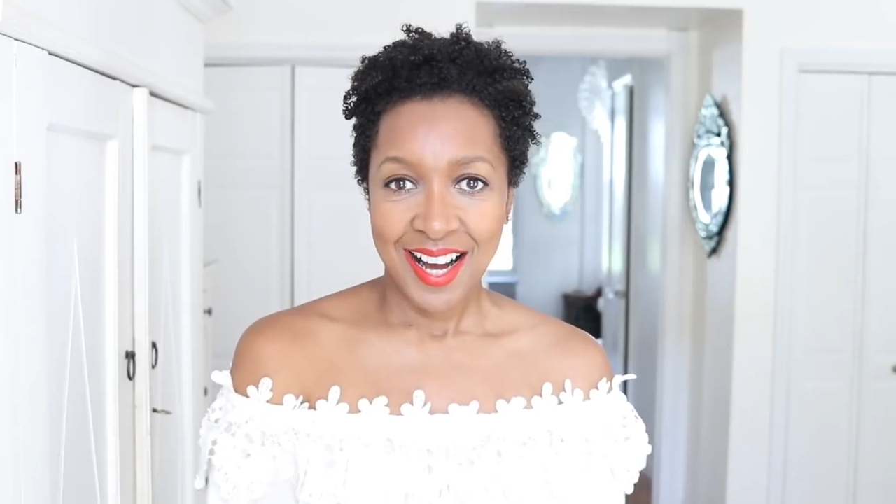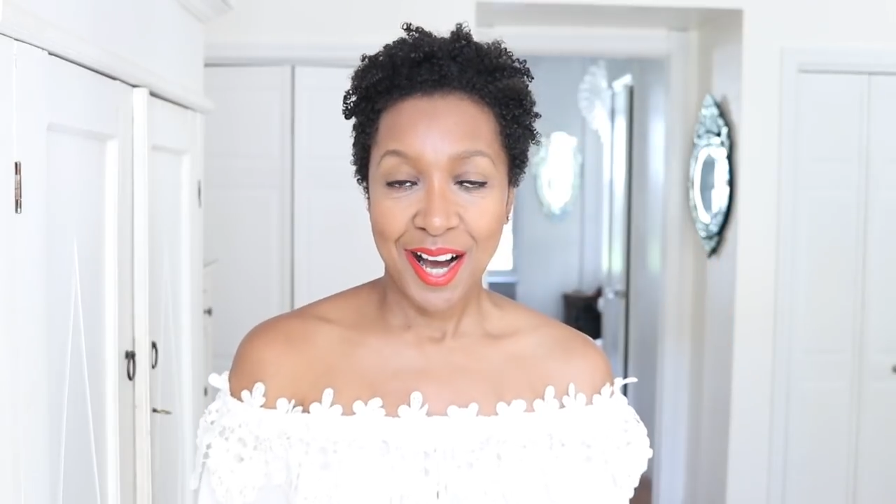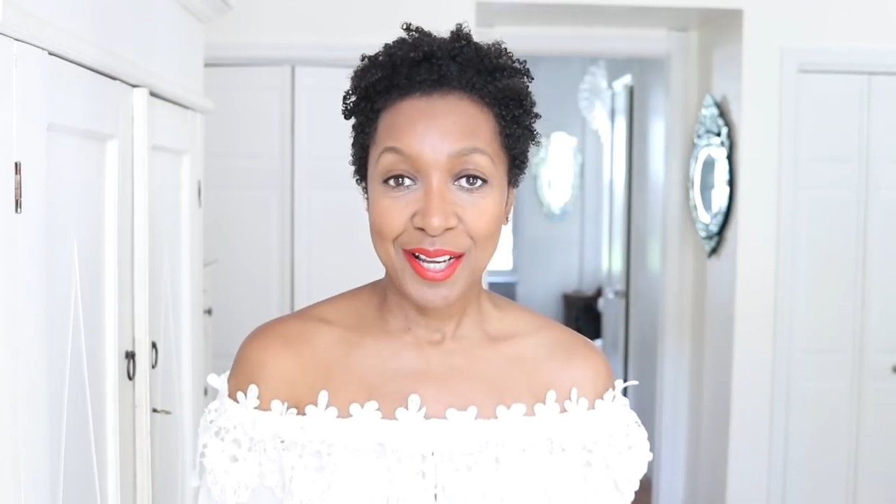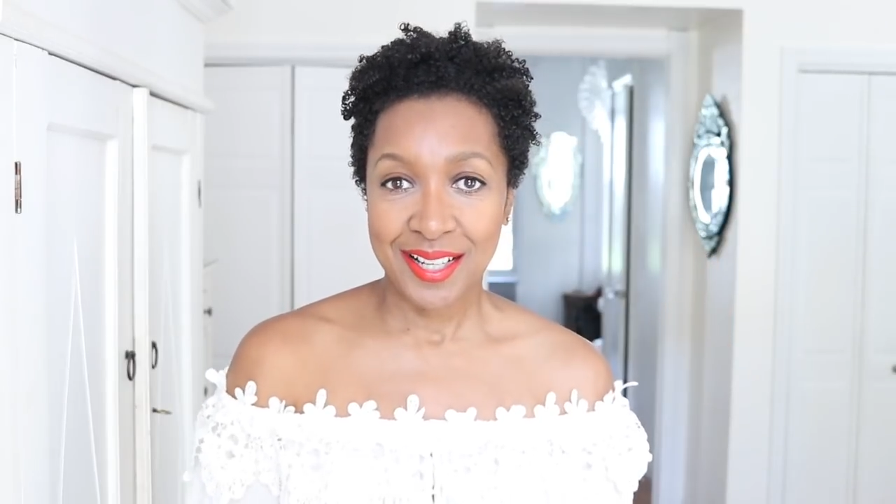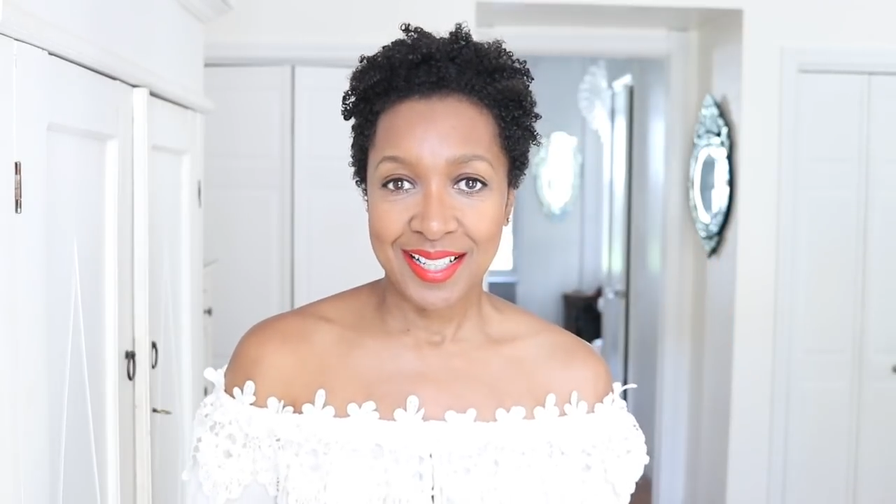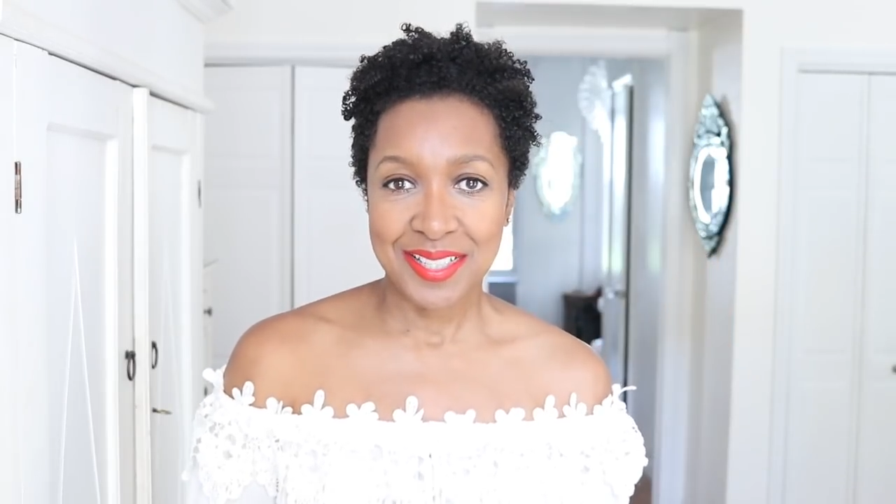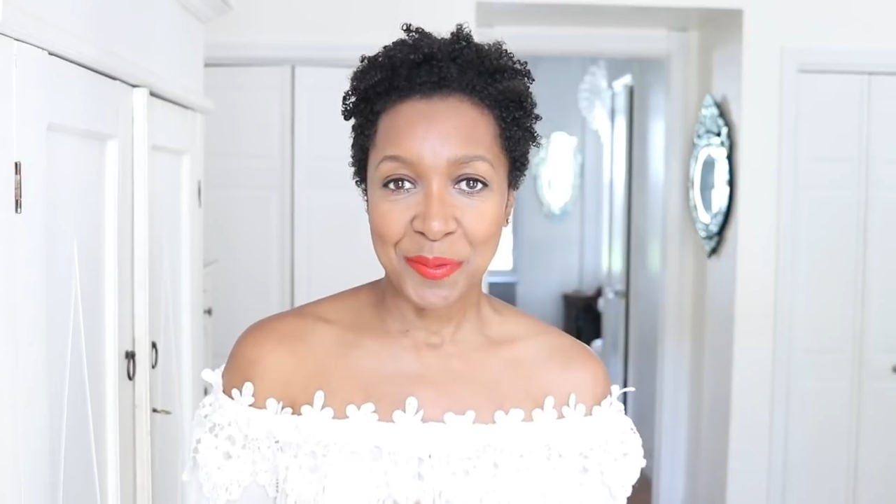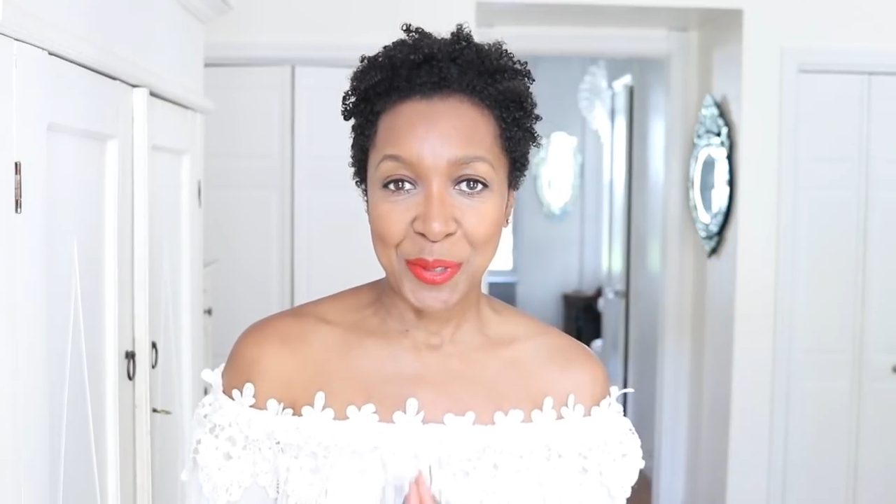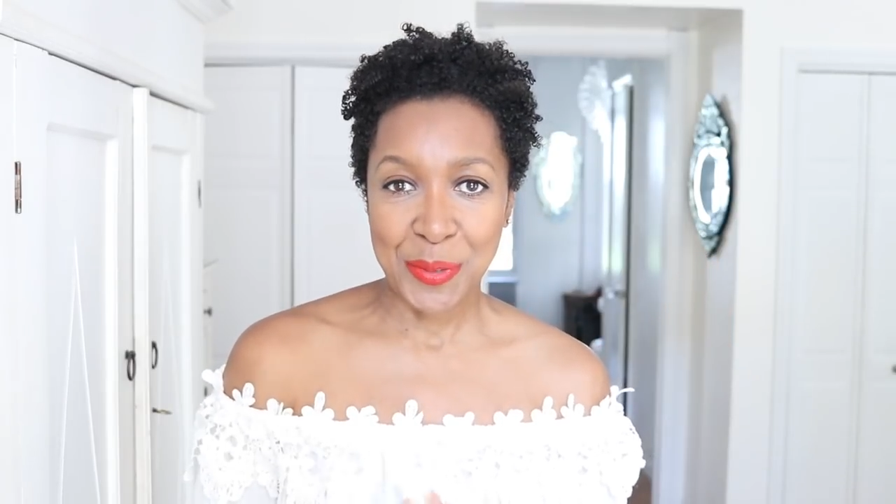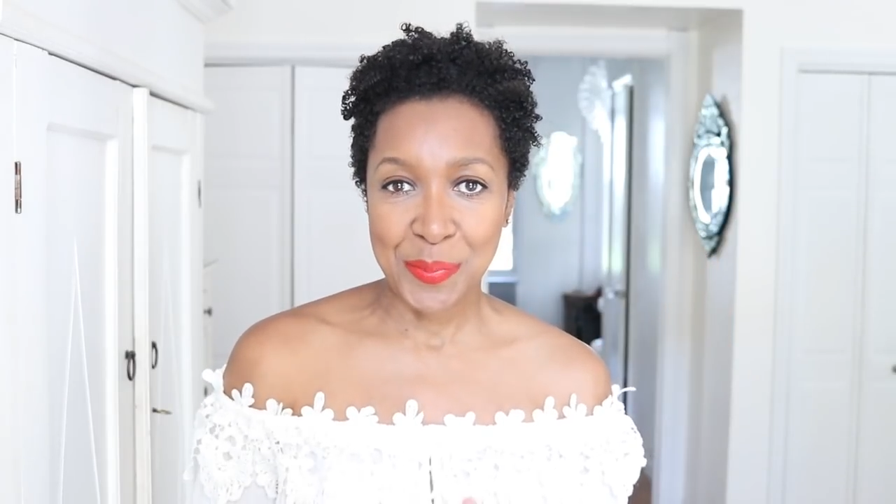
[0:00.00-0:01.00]
Hi guys,
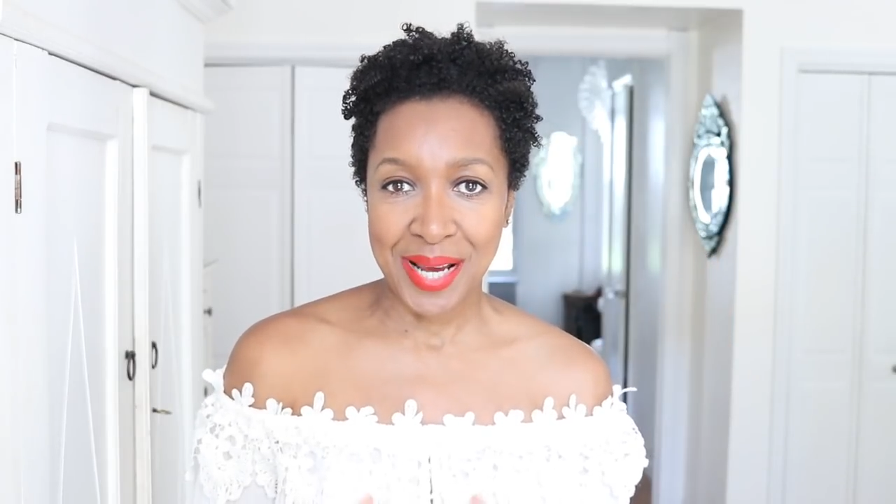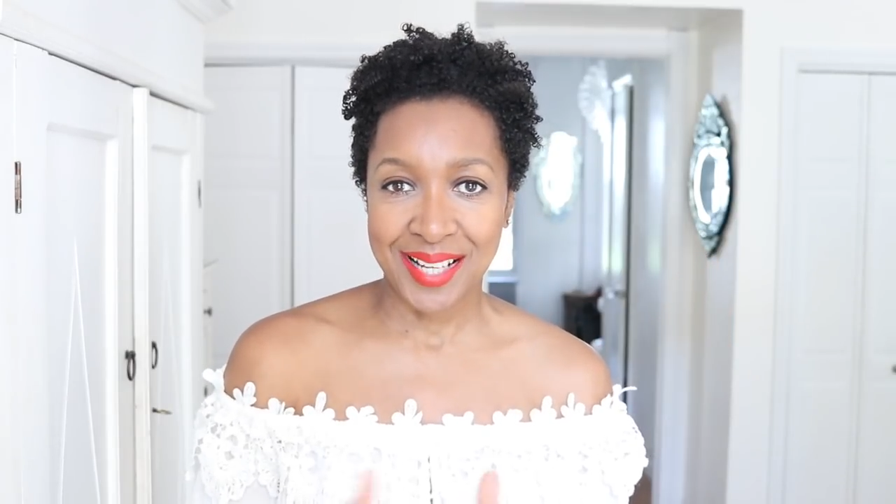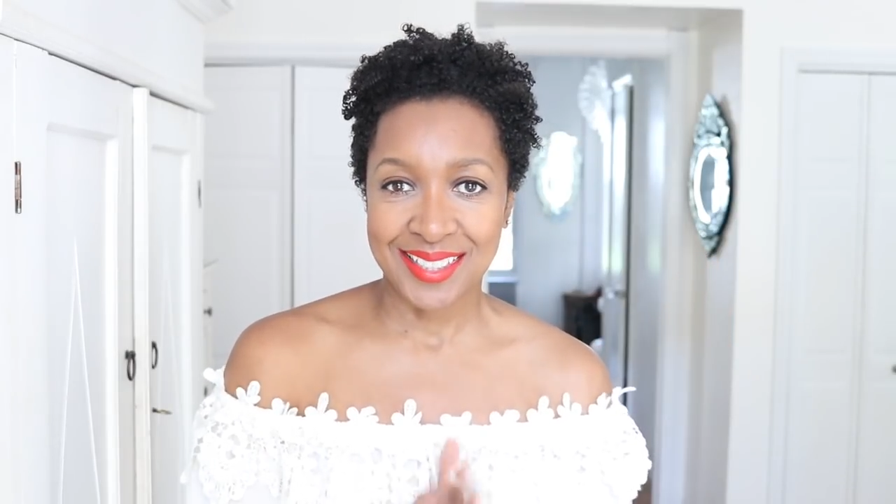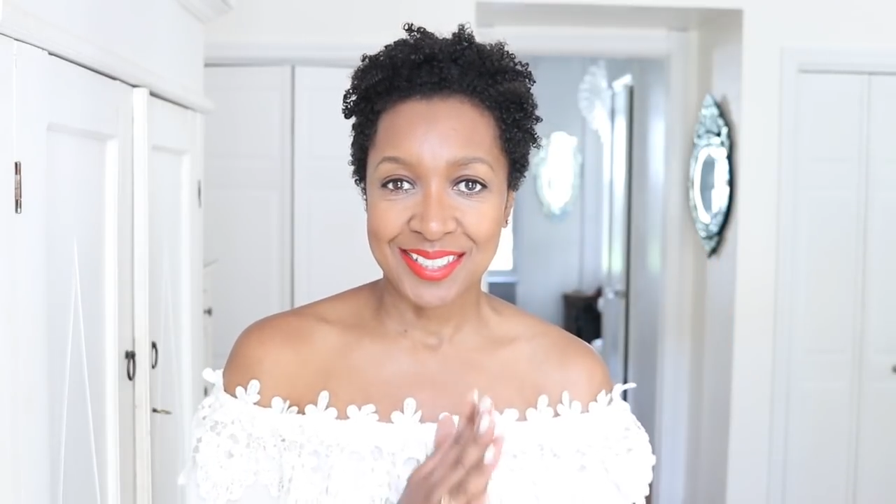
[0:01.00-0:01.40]
welcome back.